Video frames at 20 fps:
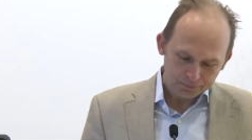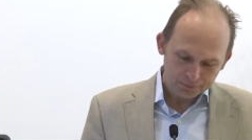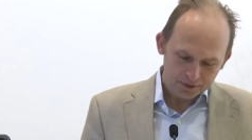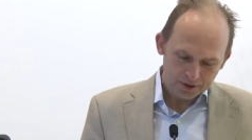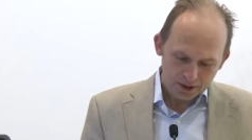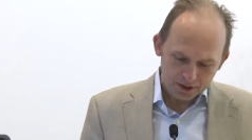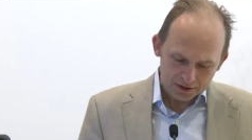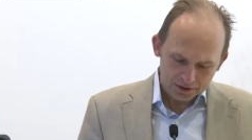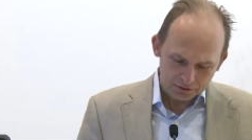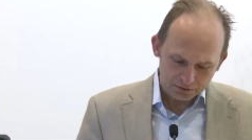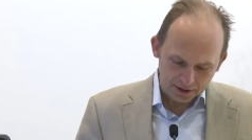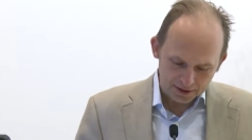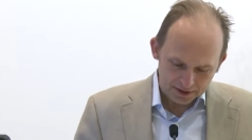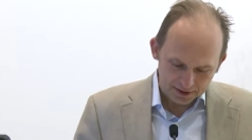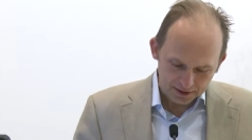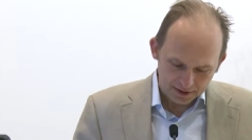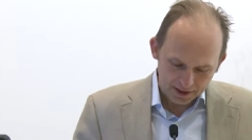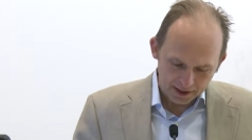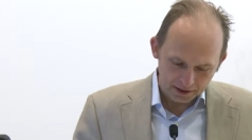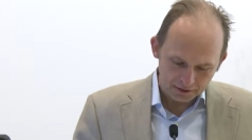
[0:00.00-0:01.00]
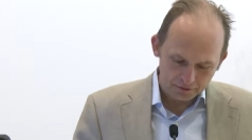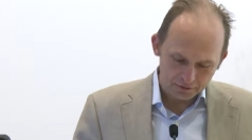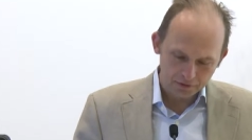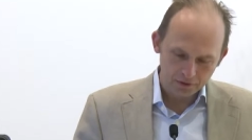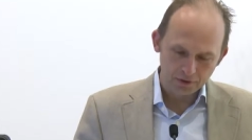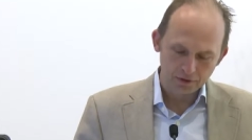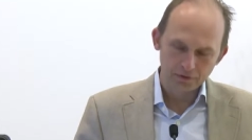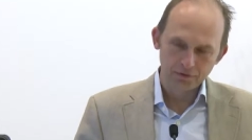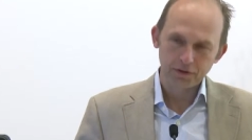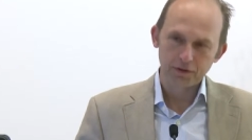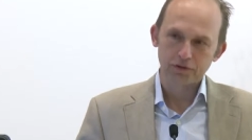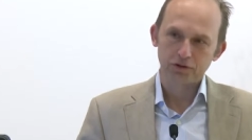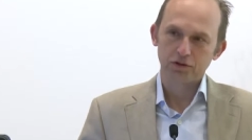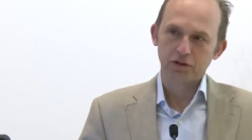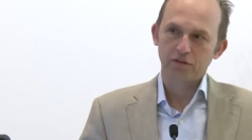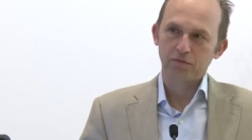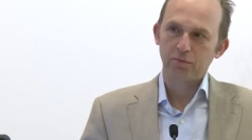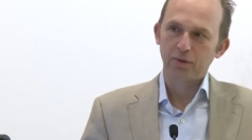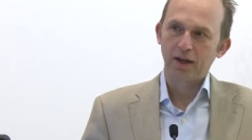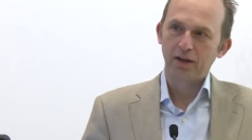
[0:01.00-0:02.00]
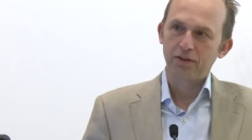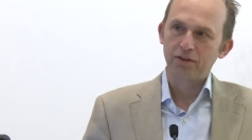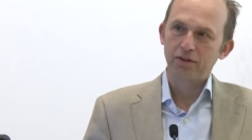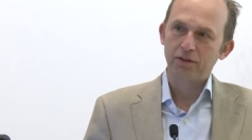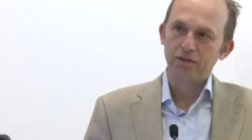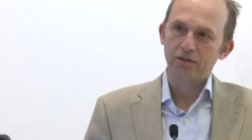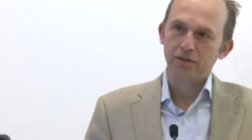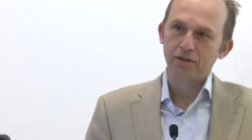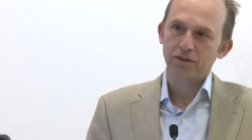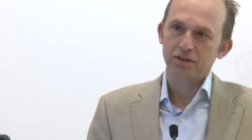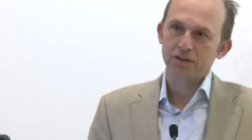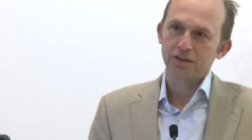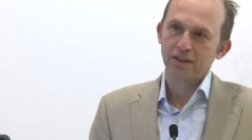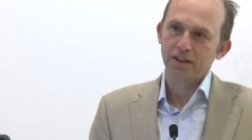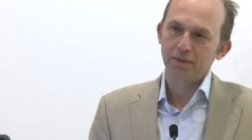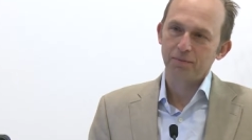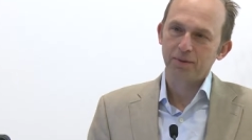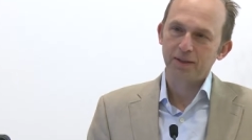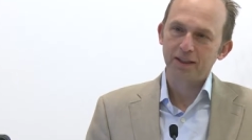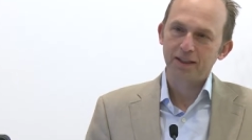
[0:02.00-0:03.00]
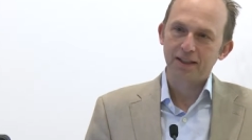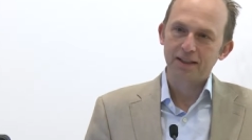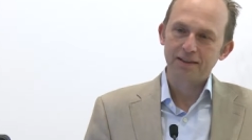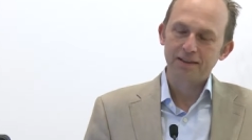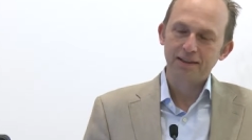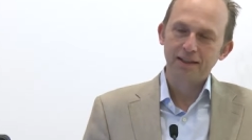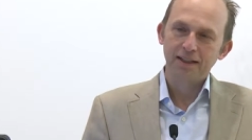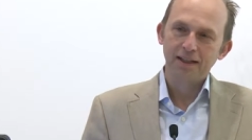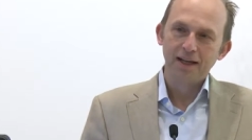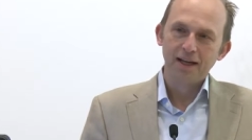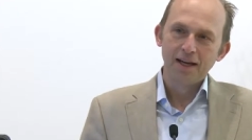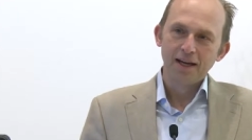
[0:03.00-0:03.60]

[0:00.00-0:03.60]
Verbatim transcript: does resonate for the future of Brown University because he,